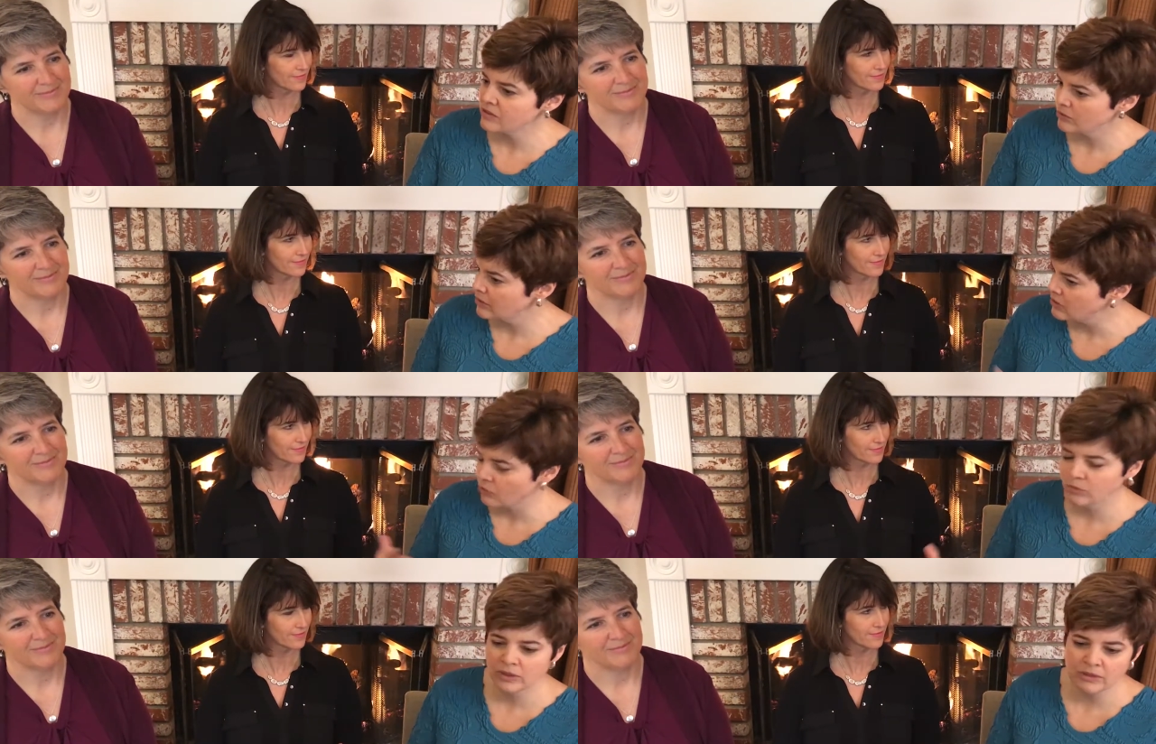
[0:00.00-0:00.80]
Speaker 1: So
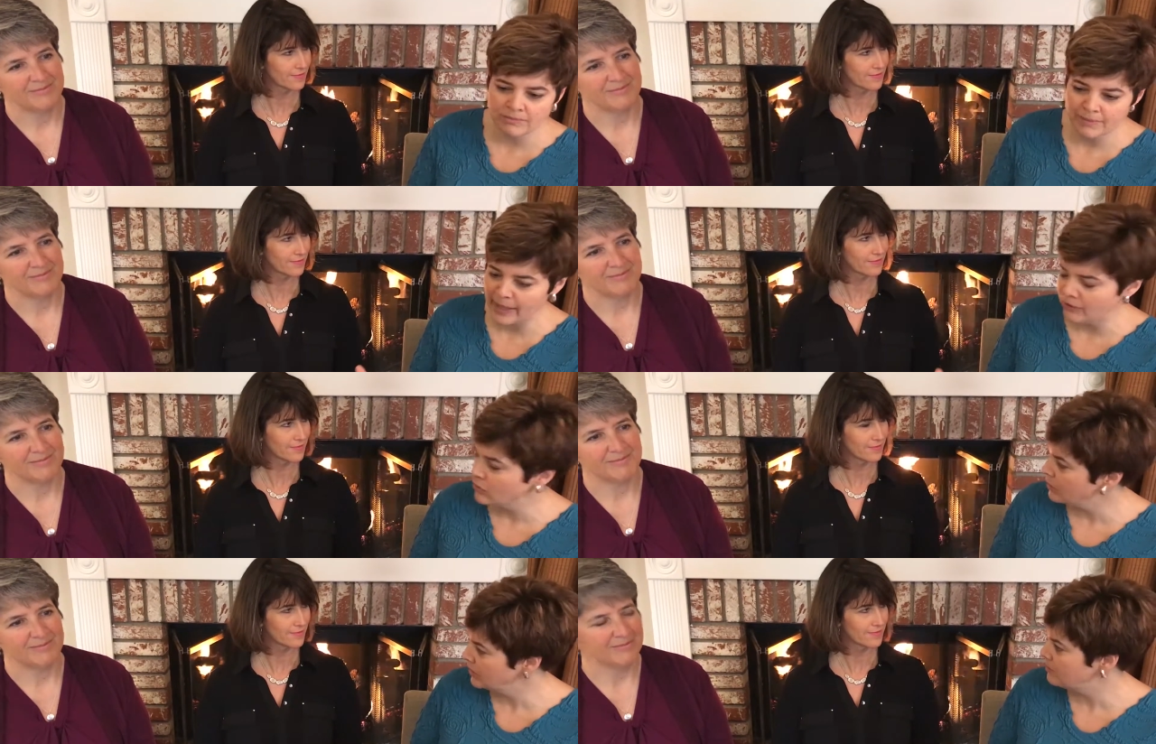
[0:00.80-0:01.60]
these are really
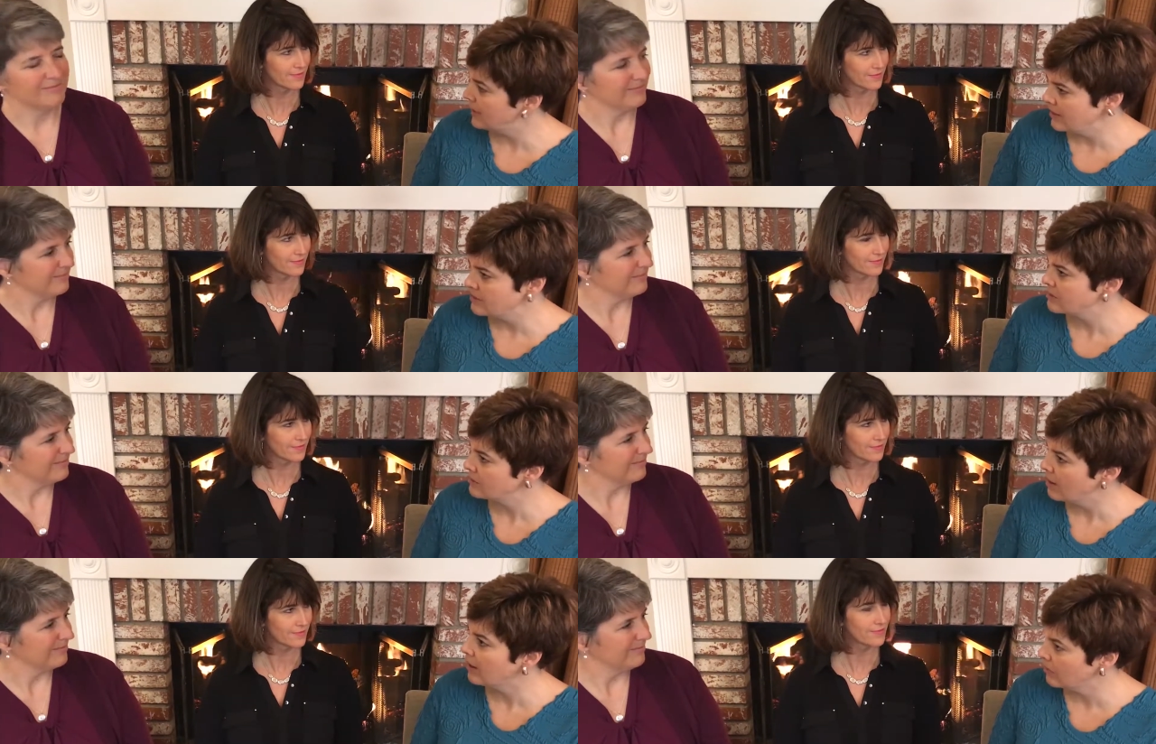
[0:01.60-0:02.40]
manually
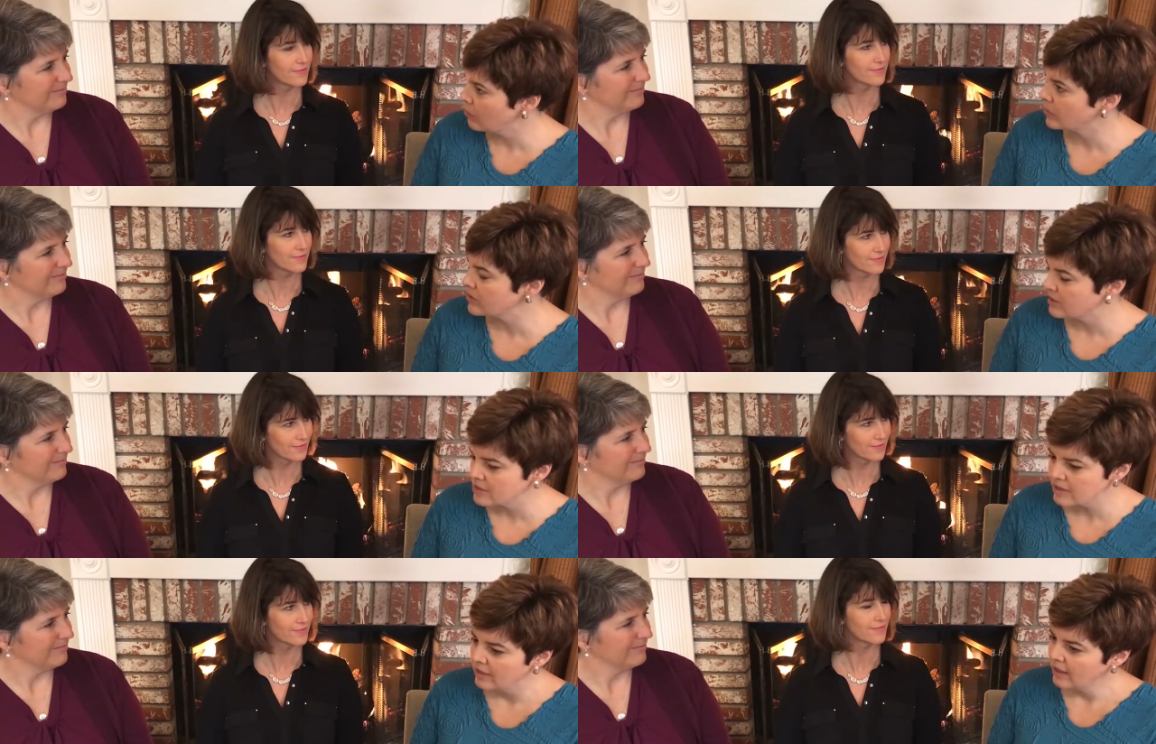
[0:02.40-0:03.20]
based uh,
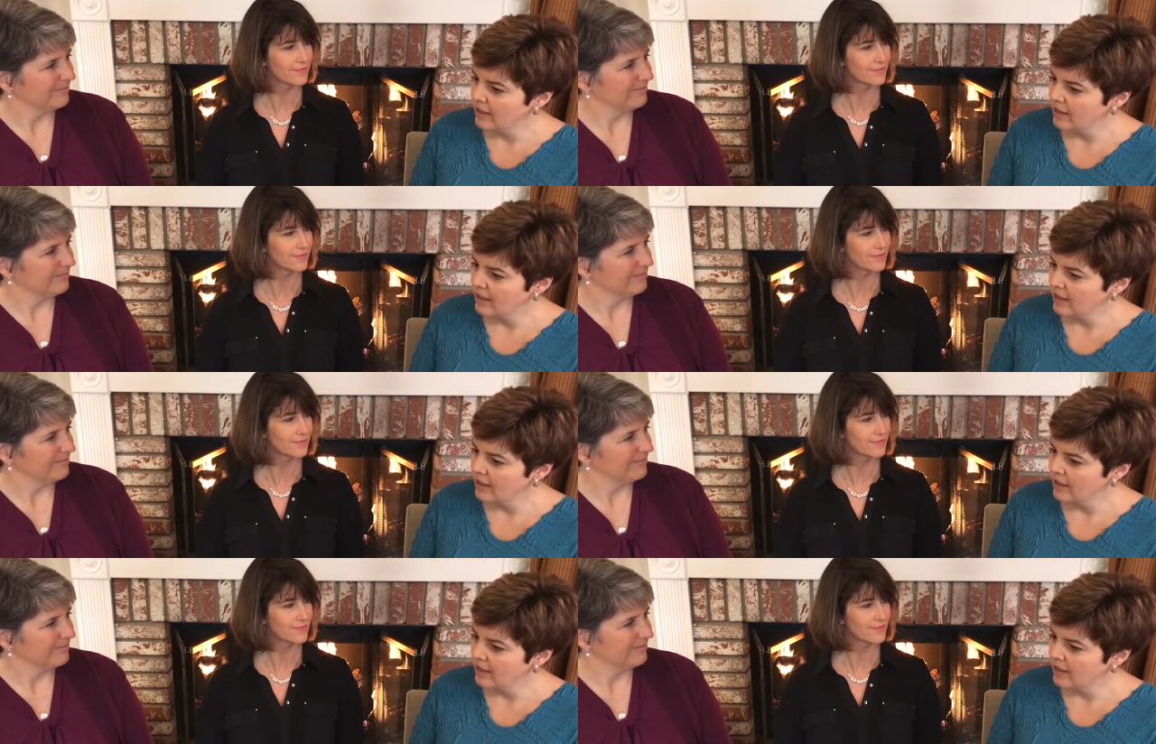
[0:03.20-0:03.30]
courses,